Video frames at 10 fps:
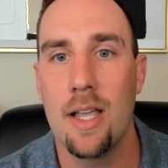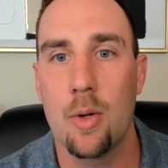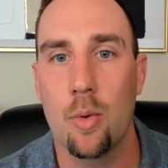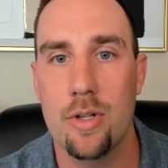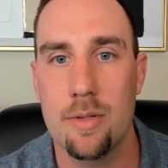
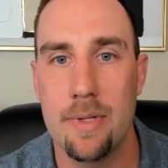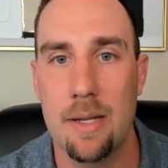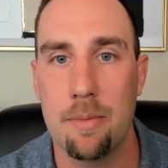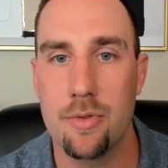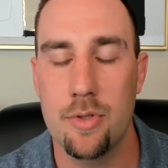in order to be
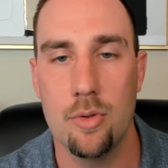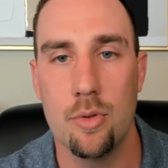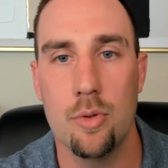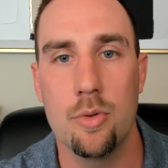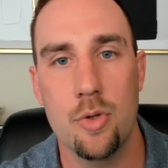able
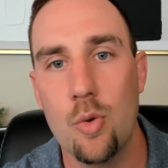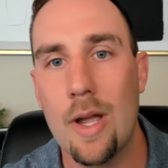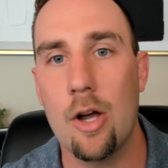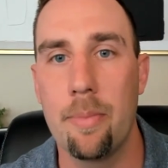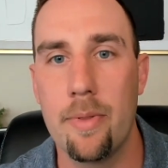to to
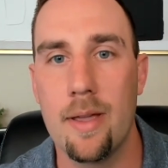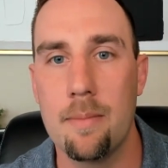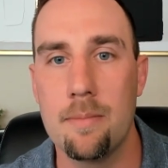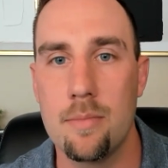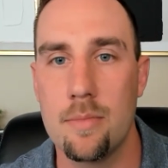help
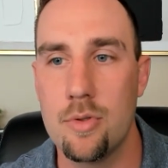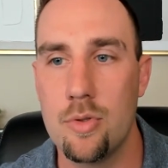them